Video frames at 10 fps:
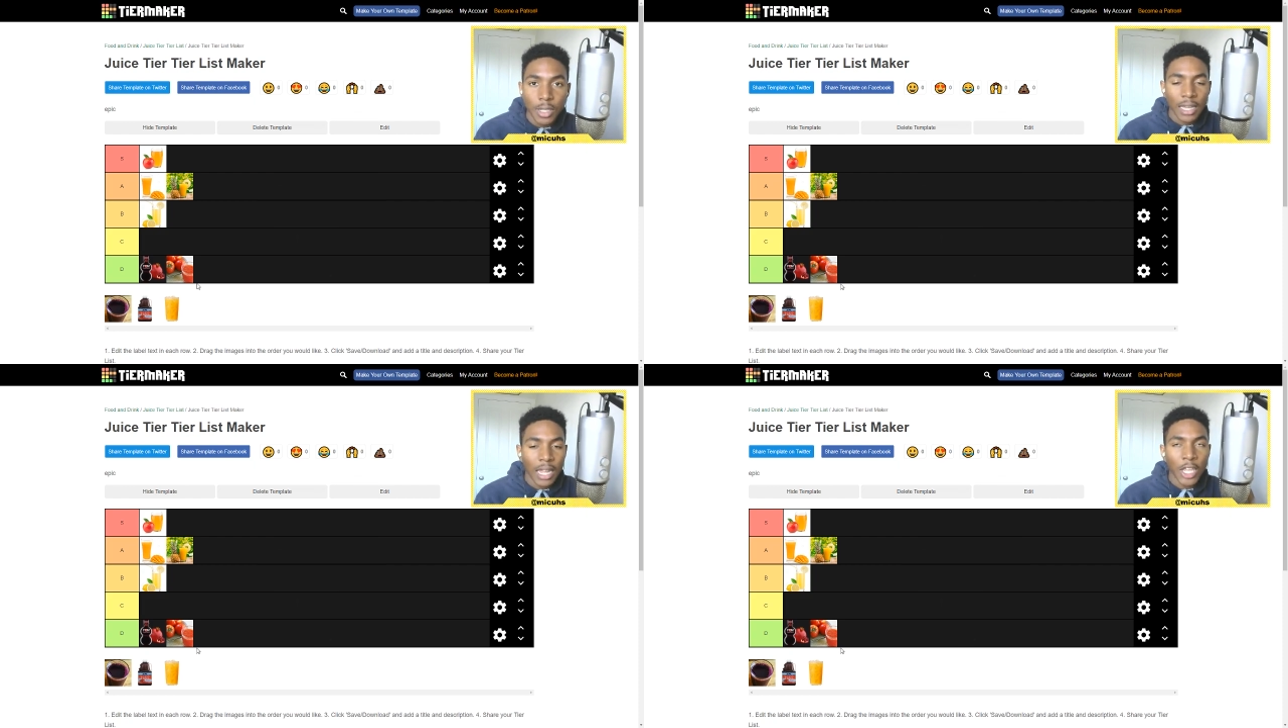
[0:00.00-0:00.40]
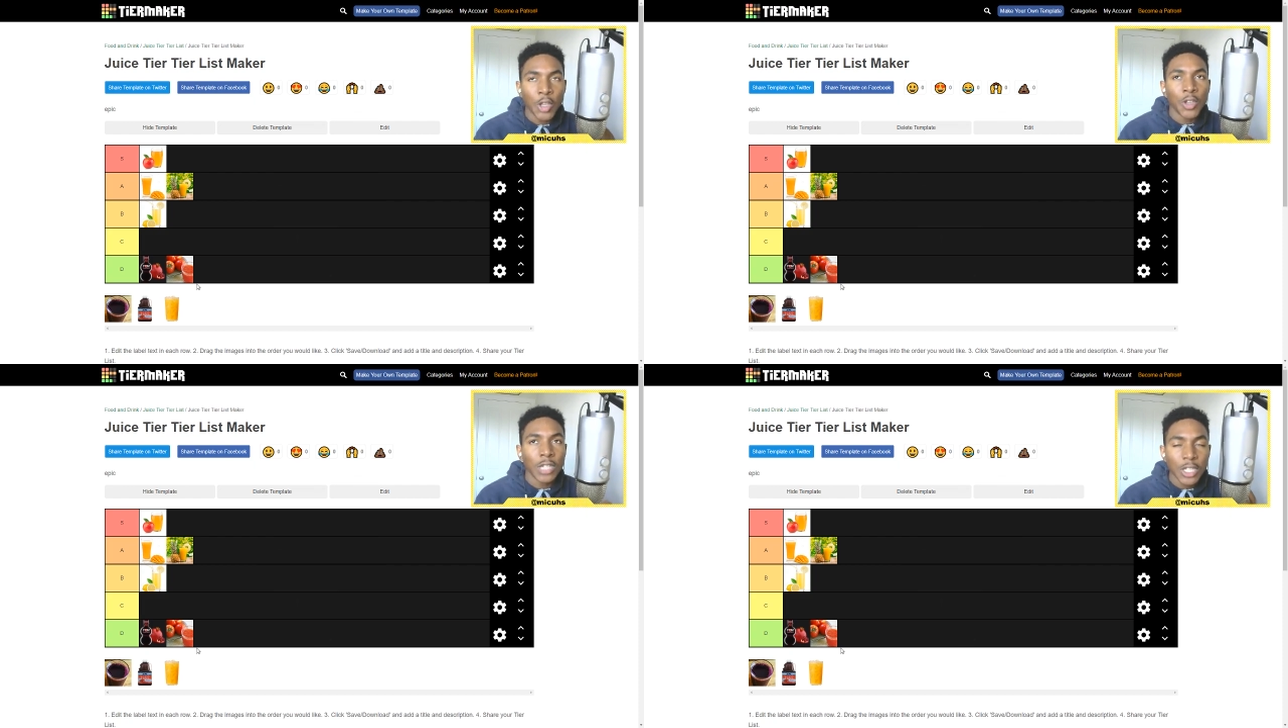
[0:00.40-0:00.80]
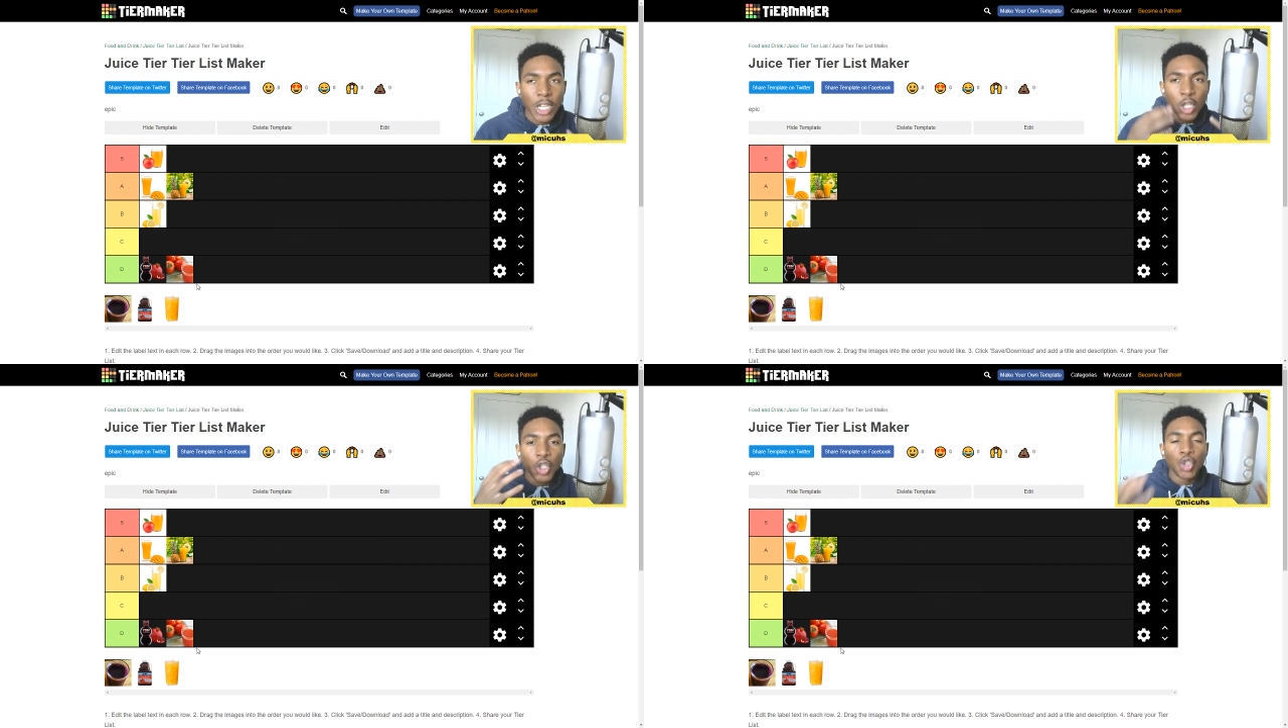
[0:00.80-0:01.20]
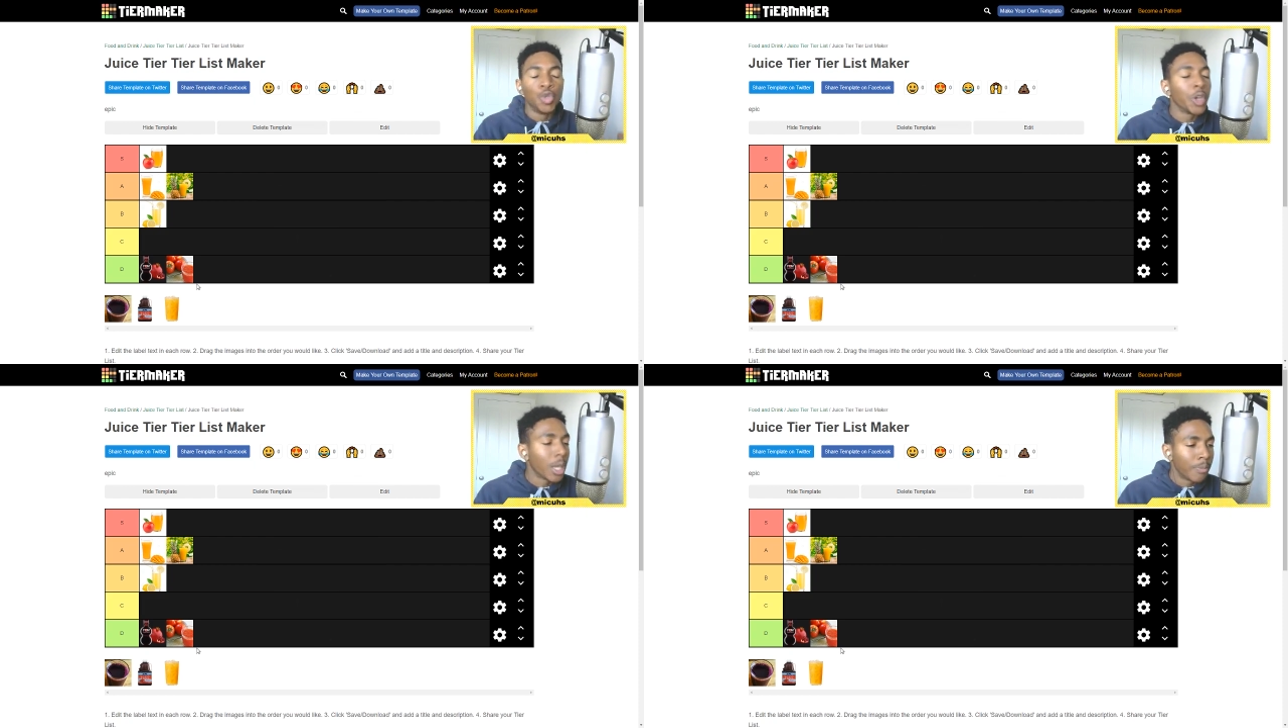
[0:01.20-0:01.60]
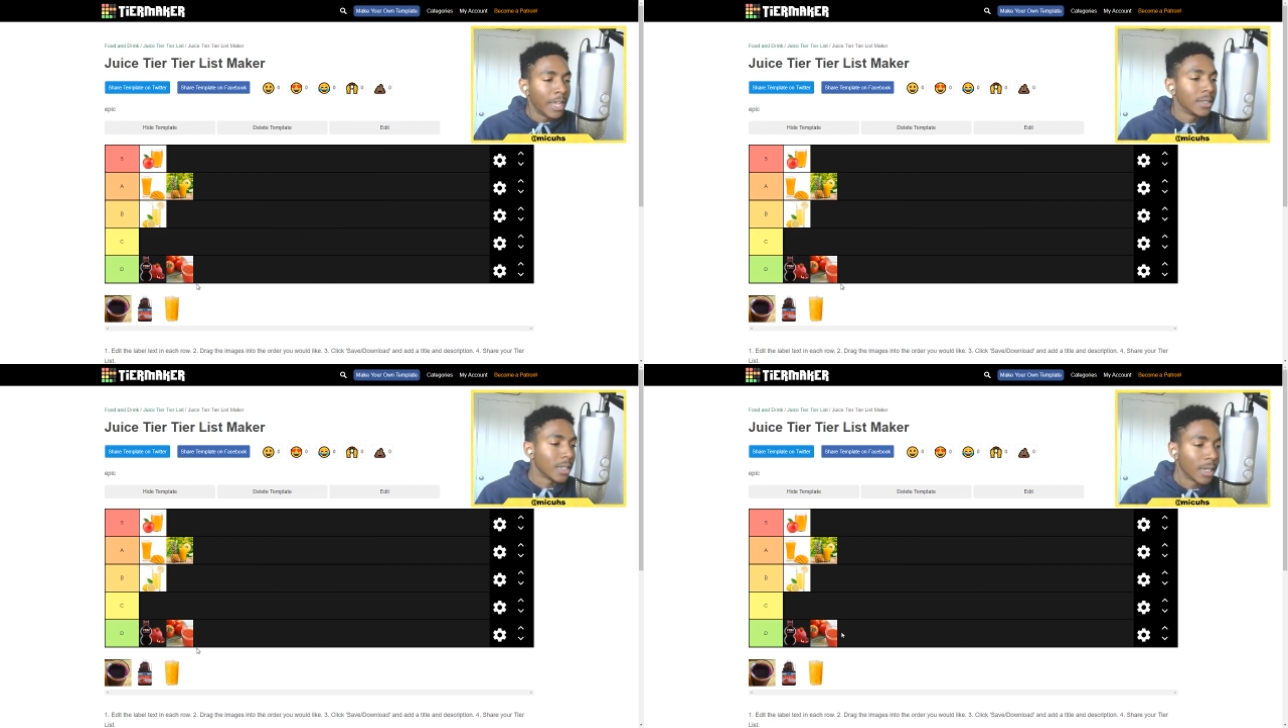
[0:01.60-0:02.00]
That like it's like you're drinking
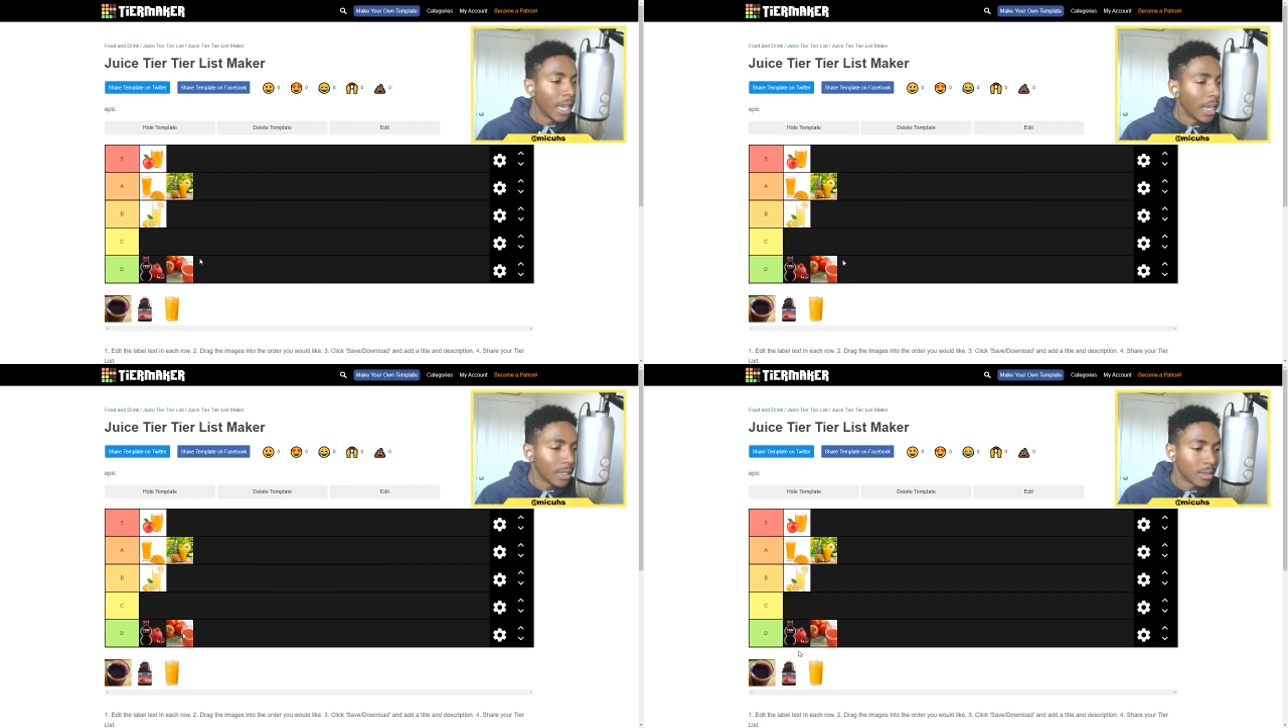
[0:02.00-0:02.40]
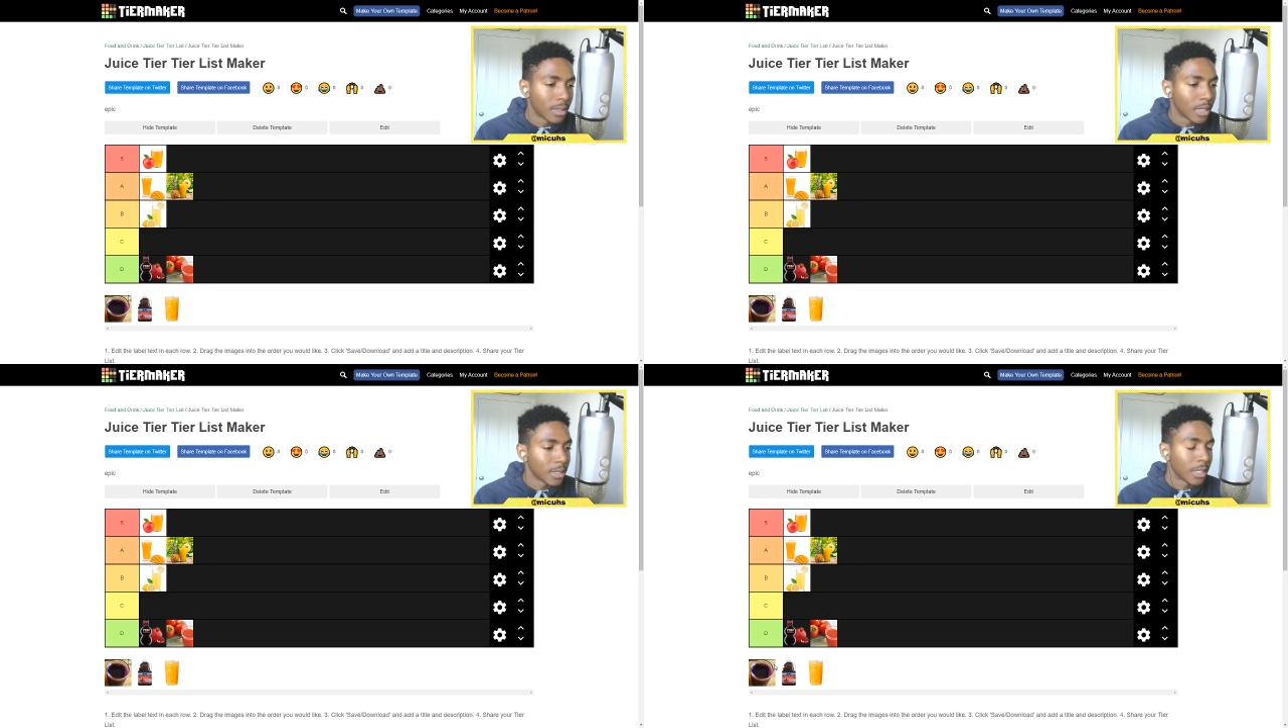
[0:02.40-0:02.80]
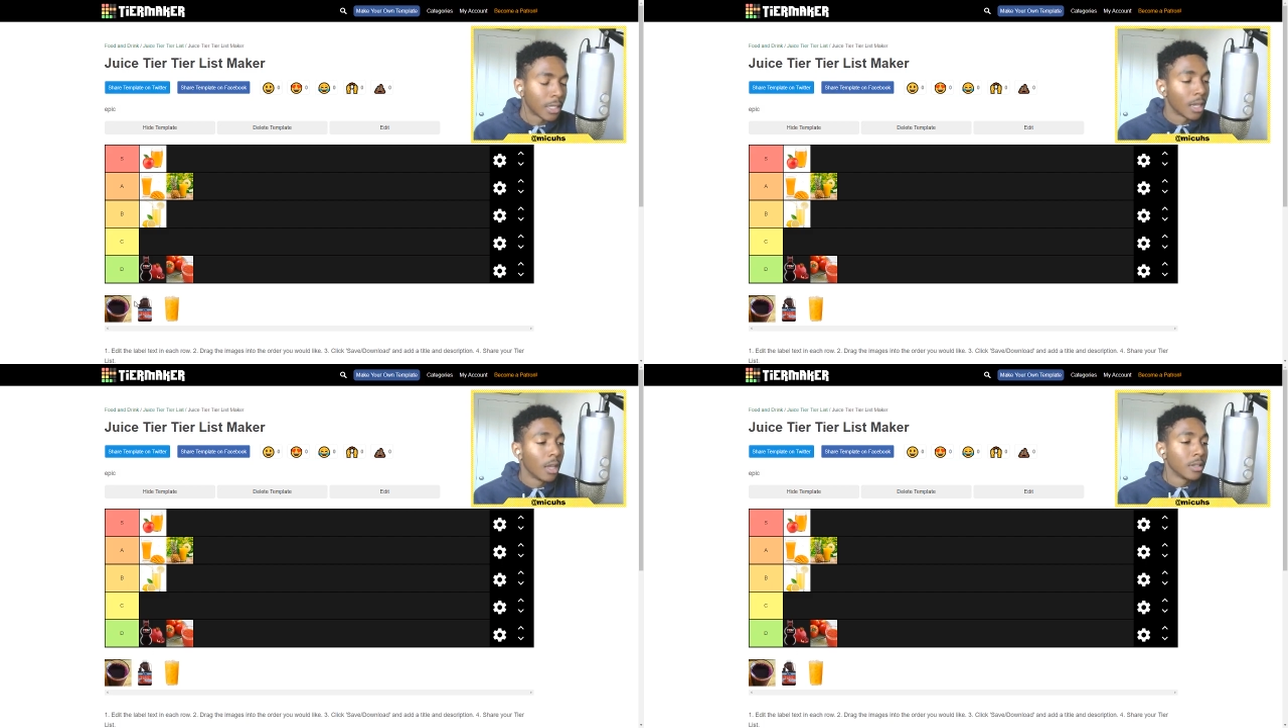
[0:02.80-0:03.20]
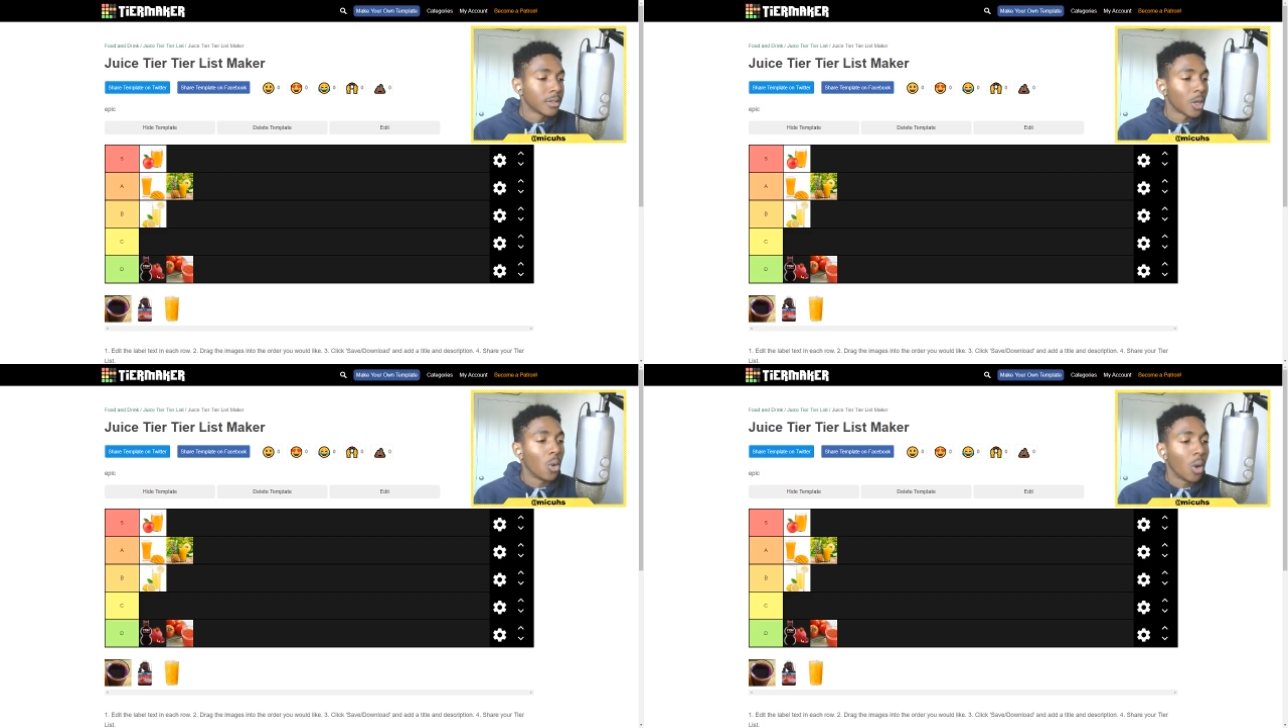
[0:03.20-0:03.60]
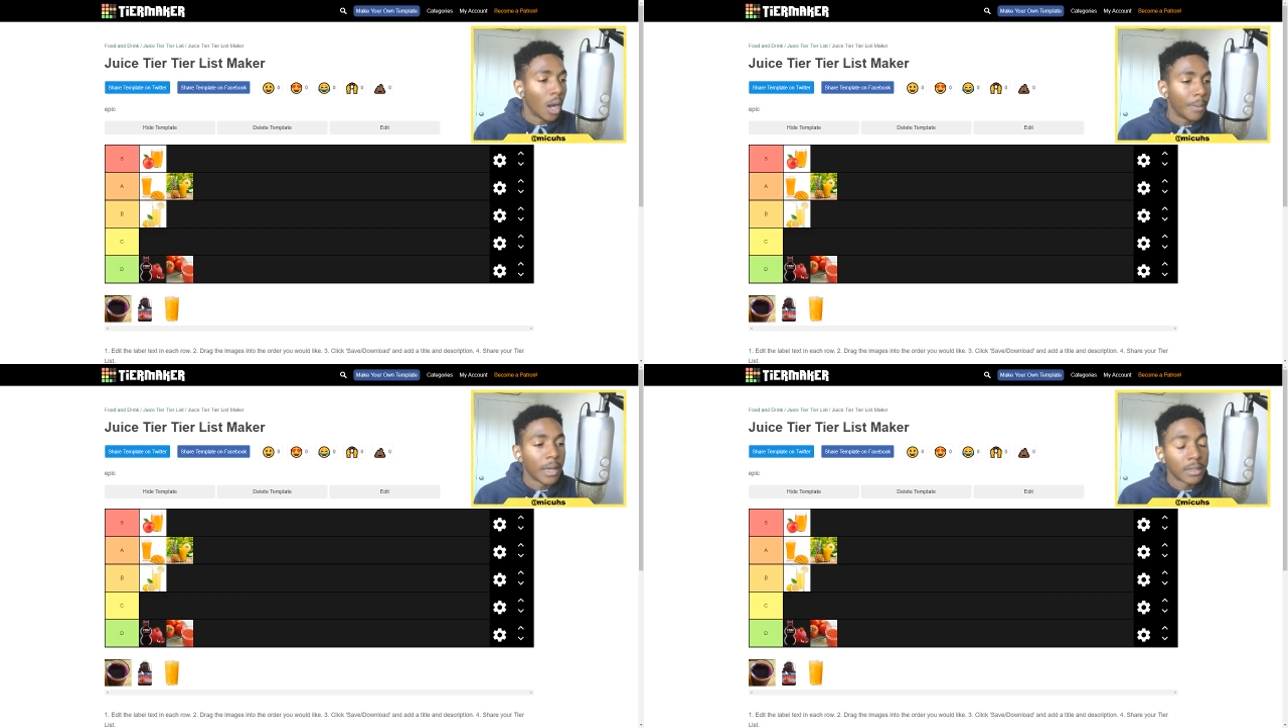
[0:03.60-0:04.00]
pizza and it's disgusting. So
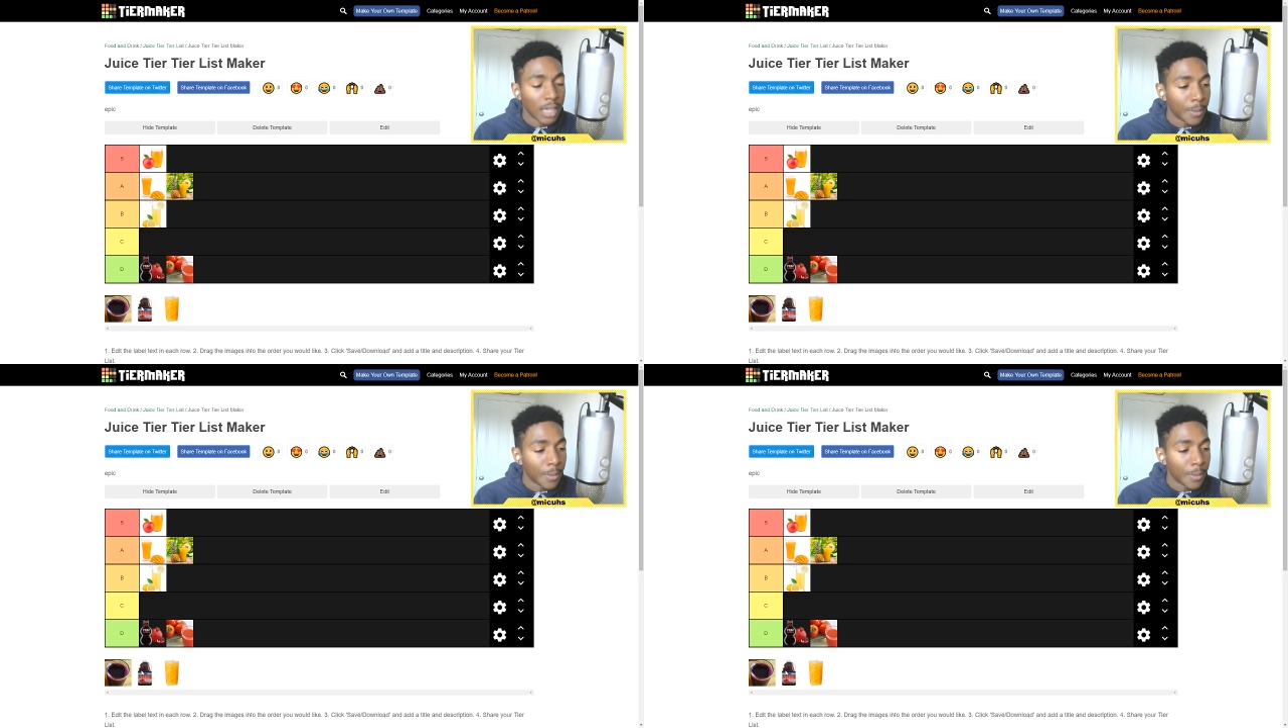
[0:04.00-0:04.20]
it's